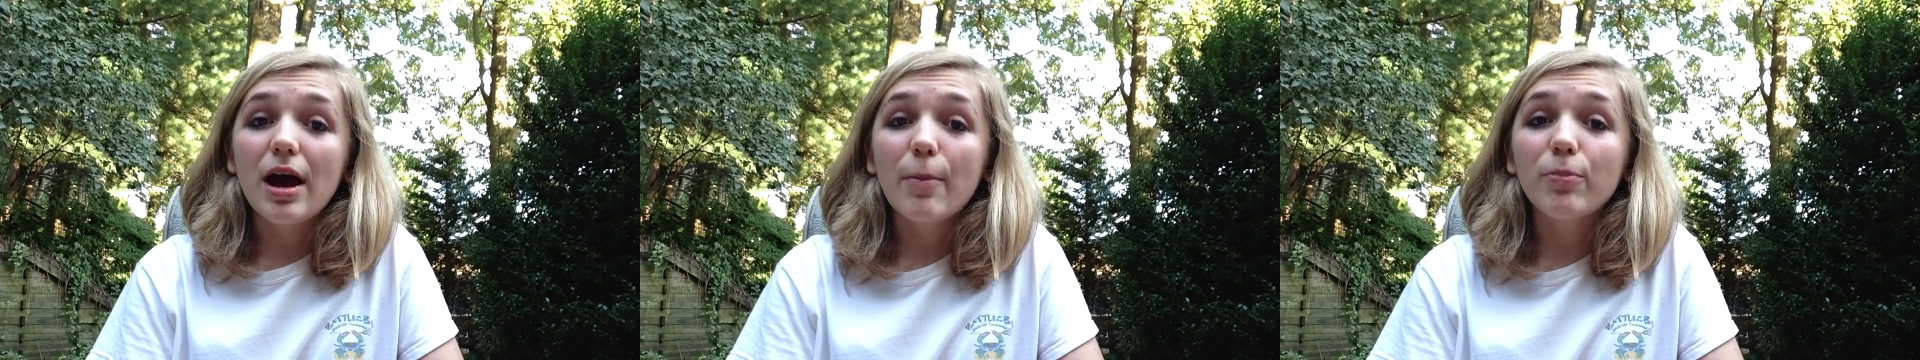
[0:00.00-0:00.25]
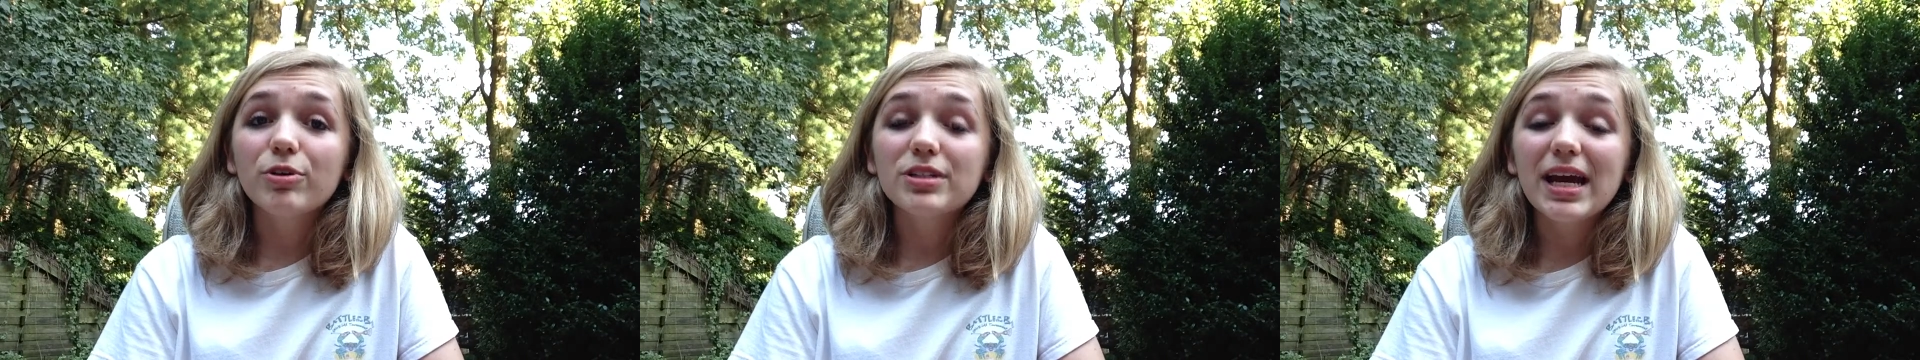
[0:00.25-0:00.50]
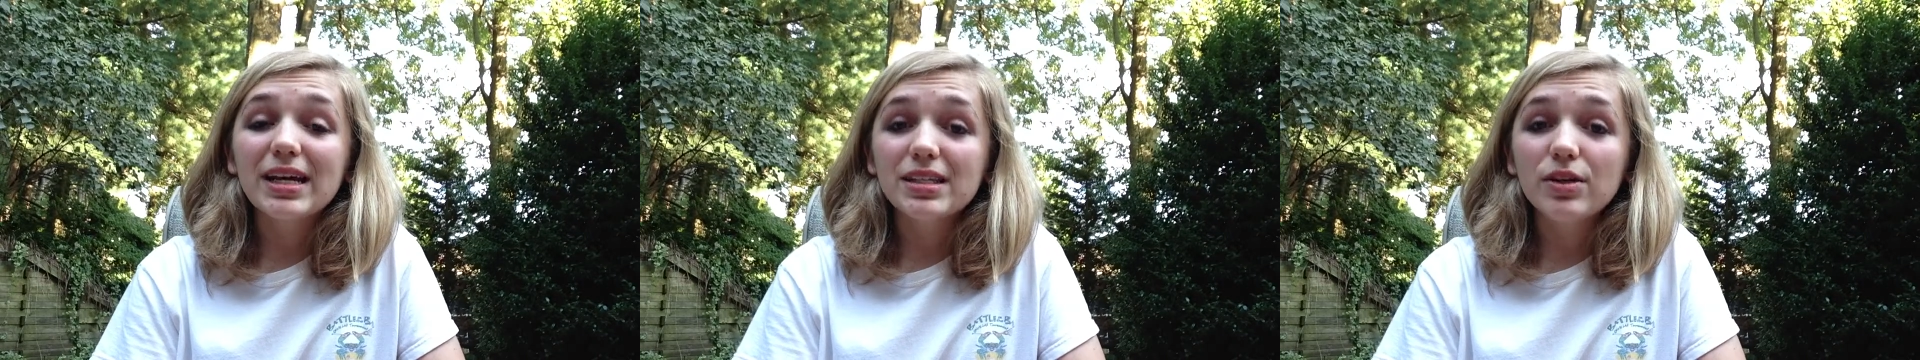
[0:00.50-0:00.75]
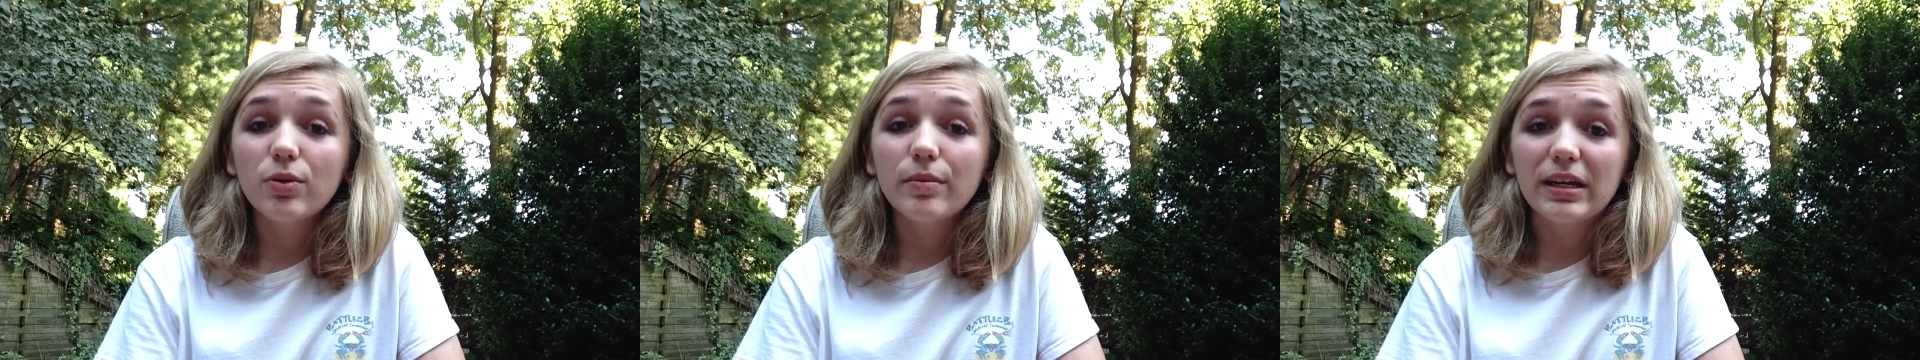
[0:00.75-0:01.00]

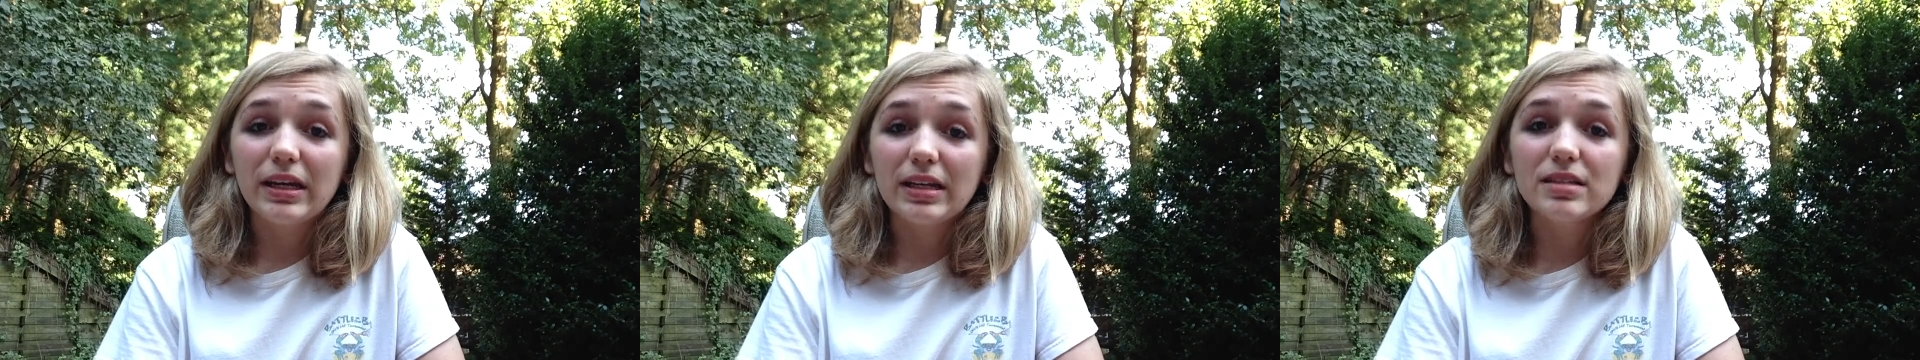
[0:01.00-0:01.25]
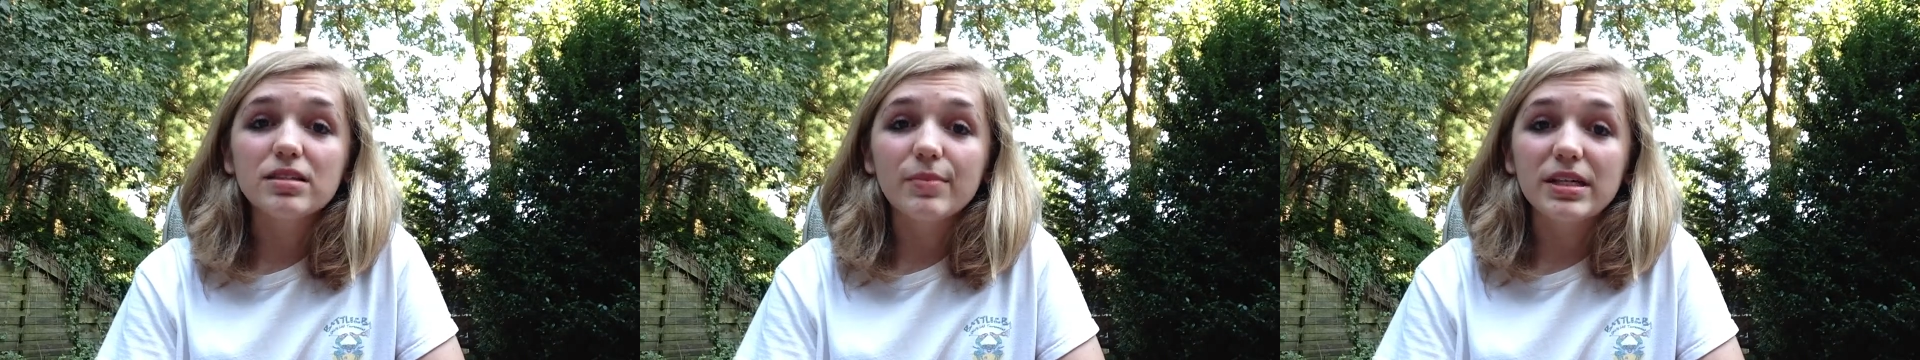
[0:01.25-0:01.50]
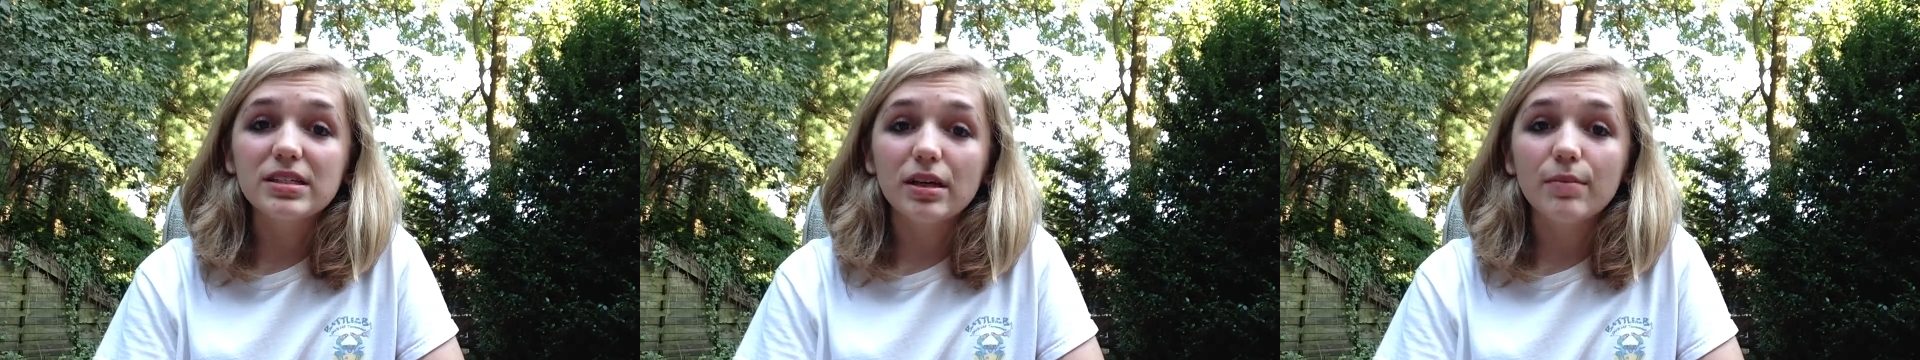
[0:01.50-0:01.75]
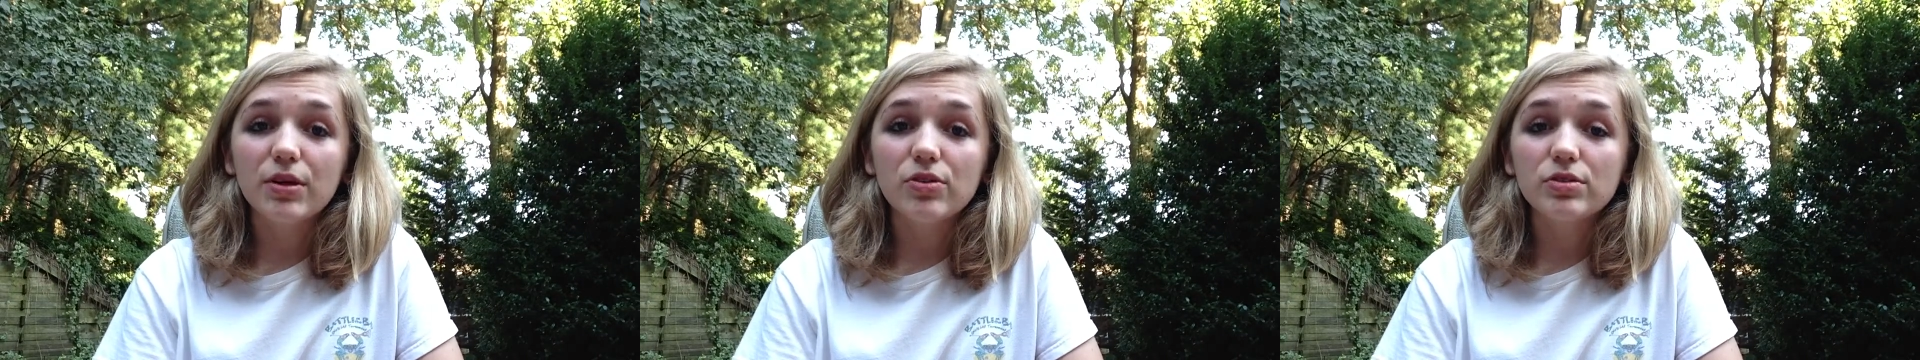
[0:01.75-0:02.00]
protecting women against domestic
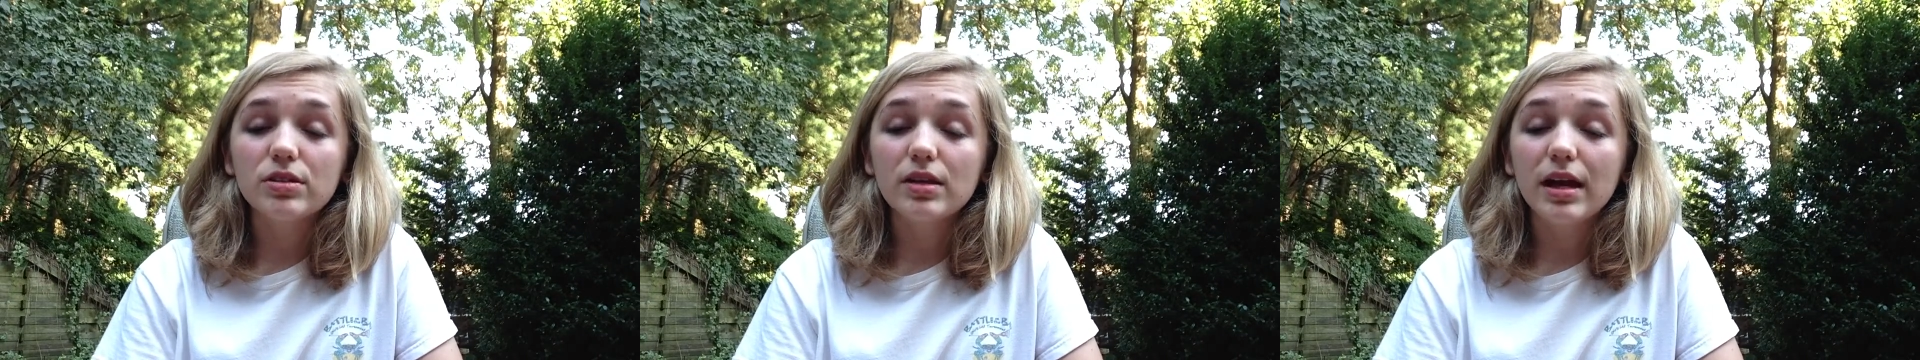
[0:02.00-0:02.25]
abuse